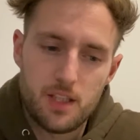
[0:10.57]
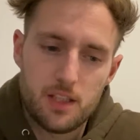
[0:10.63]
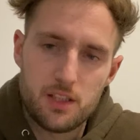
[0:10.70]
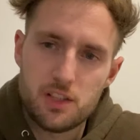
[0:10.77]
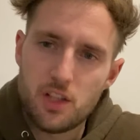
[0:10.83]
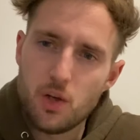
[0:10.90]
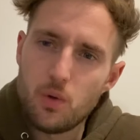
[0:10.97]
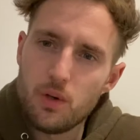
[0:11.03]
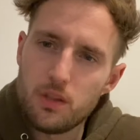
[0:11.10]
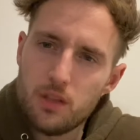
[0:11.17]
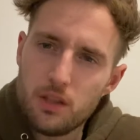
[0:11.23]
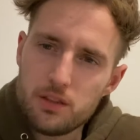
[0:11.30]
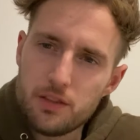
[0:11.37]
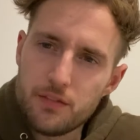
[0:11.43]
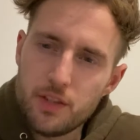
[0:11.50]
So a
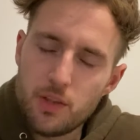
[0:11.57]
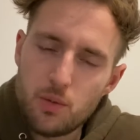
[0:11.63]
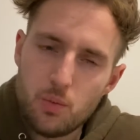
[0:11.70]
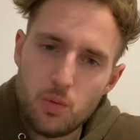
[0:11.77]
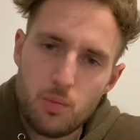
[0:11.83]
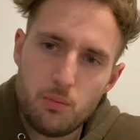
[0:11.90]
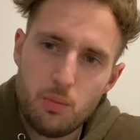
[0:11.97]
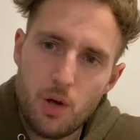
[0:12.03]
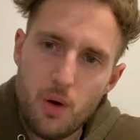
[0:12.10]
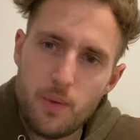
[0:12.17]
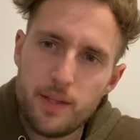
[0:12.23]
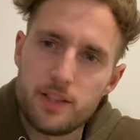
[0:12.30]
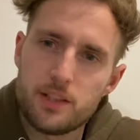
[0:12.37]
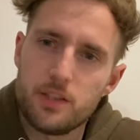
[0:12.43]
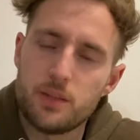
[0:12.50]
lot of you will go
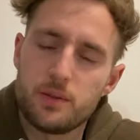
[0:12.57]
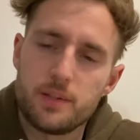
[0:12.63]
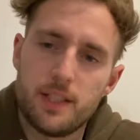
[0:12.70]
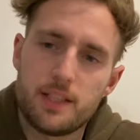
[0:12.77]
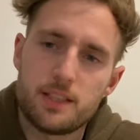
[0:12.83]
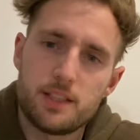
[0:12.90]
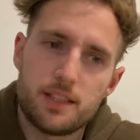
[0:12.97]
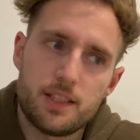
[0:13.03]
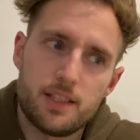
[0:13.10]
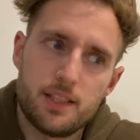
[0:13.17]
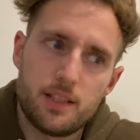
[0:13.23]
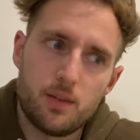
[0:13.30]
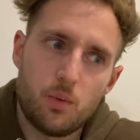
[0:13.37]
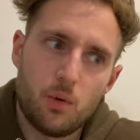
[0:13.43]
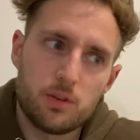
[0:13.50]
into next
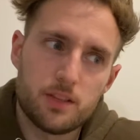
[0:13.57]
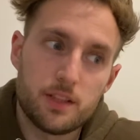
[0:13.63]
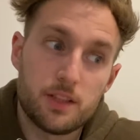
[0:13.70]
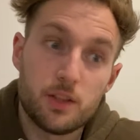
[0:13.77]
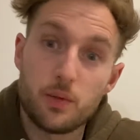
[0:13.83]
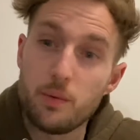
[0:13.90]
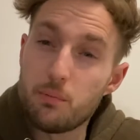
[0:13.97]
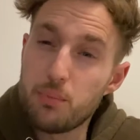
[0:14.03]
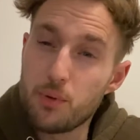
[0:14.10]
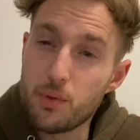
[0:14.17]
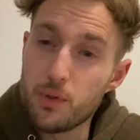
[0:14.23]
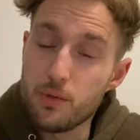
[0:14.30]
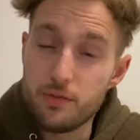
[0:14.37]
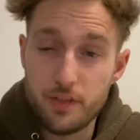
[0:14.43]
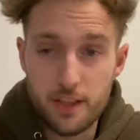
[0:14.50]
year wanting to
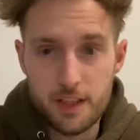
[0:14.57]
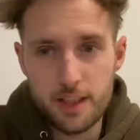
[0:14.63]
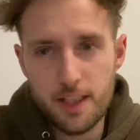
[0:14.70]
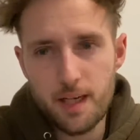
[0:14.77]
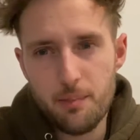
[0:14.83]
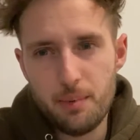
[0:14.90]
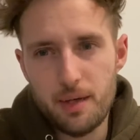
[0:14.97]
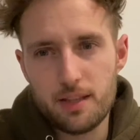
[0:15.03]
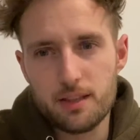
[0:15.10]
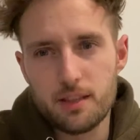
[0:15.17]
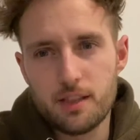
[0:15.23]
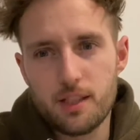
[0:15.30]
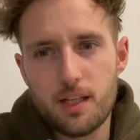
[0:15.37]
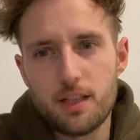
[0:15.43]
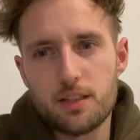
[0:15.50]
improve the shape and
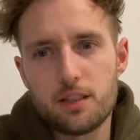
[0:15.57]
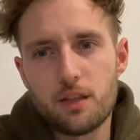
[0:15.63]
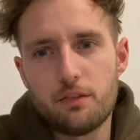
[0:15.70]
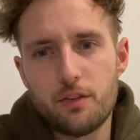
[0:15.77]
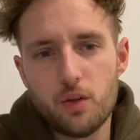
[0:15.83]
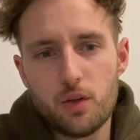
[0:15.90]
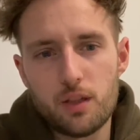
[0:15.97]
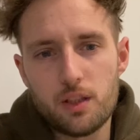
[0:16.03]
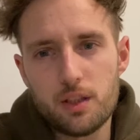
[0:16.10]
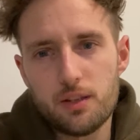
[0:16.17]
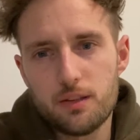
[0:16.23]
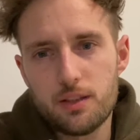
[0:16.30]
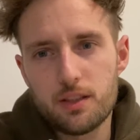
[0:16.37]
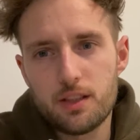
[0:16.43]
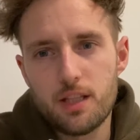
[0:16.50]
size of your
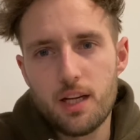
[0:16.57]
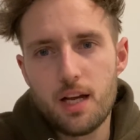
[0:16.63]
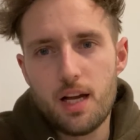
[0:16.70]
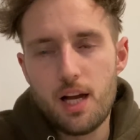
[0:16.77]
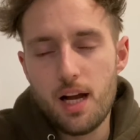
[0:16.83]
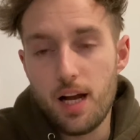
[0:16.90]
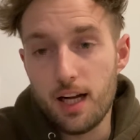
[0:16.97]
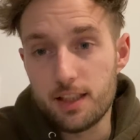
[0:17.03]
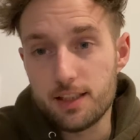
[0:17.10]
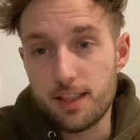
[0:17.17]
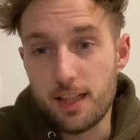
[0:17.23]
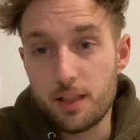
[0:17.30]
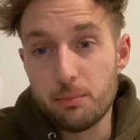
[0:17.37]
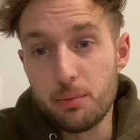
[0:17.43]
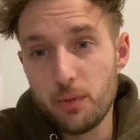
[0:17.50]
glutes,
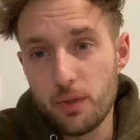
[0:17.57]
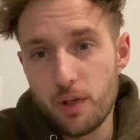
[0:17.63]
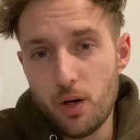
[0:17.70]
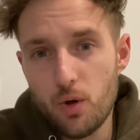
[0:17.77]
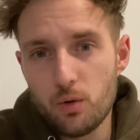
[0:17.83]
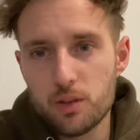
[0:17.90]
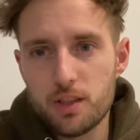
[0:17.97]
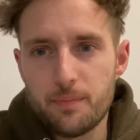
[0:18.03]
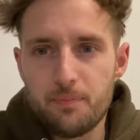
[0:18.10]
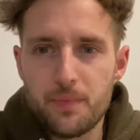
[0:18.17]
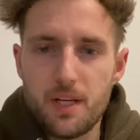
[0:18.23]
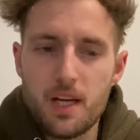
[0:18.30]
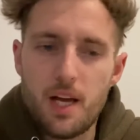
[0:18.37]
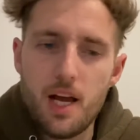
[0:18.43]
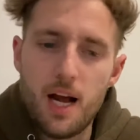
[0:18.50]
hashtag booty goals,
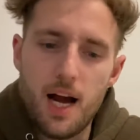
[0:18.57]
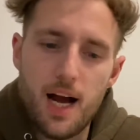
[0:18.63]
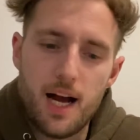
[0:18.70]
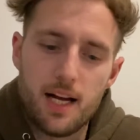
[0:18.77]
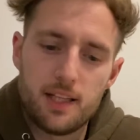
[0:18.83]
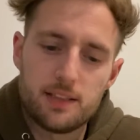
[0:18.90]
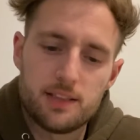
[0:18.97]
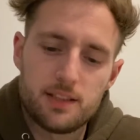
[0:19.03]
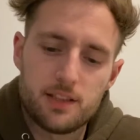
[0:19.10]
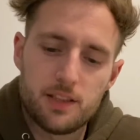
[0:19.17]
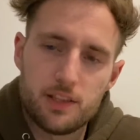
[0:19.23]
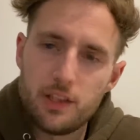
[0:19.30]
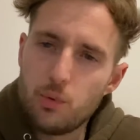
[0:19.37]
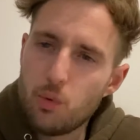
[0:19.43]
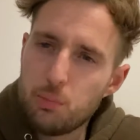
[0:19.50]
and
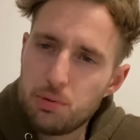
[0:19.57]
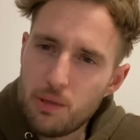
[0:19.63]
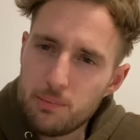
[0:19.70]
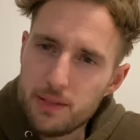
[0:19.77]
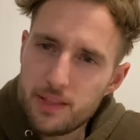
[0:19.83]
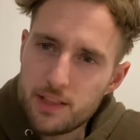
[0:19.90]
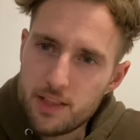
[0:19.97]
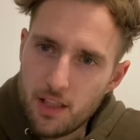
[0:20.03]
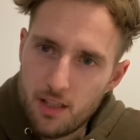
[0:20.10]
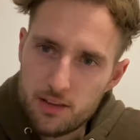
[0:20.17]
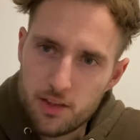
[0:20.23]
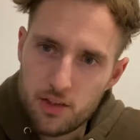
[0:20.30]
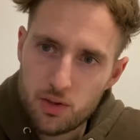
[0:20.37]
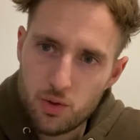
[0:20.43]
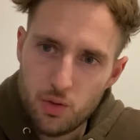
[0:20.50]
you will probably start
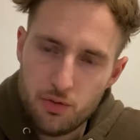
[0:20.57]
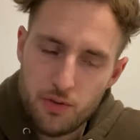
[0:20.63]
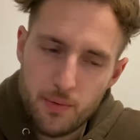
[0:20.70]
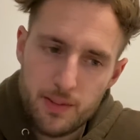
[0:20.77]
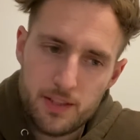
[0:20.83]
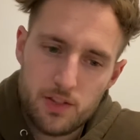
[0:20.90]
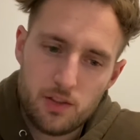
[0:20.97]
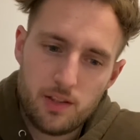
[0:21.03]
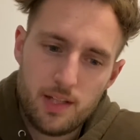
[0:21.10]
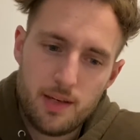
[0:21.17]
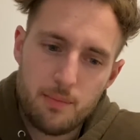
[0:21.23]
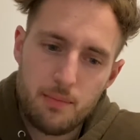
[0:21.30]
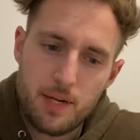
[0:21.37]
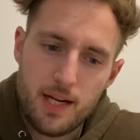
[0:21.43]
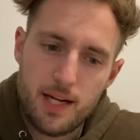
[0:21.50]
to scroll through
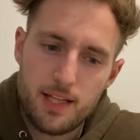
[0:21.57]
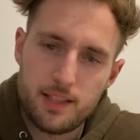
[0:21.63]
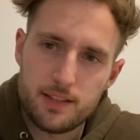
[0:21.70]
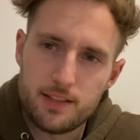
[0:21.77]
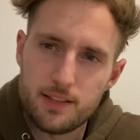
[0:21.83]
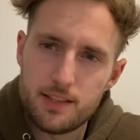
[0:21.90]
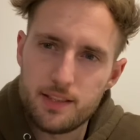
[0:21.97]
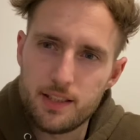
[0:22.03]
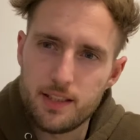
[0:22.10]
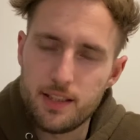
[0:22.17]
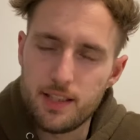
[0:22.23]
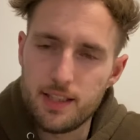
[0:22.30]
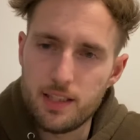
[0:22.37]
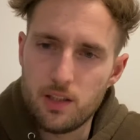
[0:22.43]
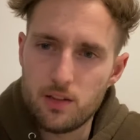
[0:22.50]
Instagram and see
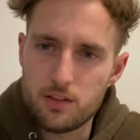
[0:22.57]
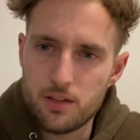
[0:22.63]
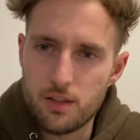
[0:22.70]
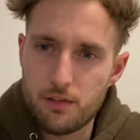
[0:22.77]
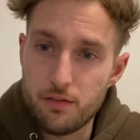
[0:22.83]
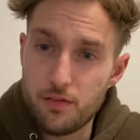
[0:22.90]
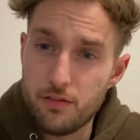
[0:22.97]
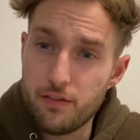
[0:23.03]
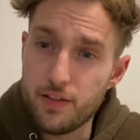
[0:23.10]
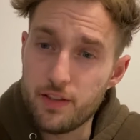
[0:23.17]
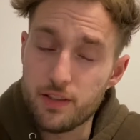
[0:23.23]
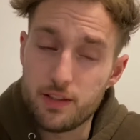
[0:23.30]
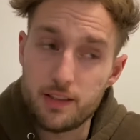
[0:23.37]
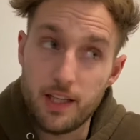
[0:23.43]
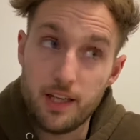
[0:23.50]
a lot of
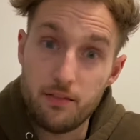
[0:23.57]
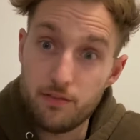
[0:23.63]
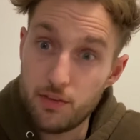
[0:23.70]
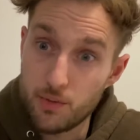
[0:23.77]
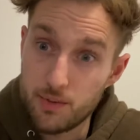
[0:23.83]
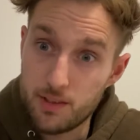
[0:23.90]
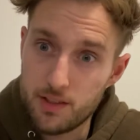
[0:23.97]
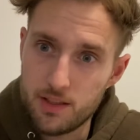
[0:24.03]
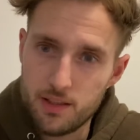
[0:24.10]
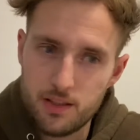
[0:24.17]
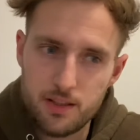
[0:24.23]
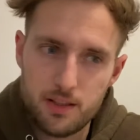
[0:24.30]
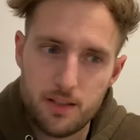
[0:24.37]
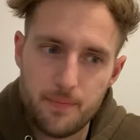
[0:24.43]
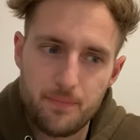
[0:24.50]
fitness
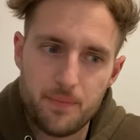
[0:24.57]
influencers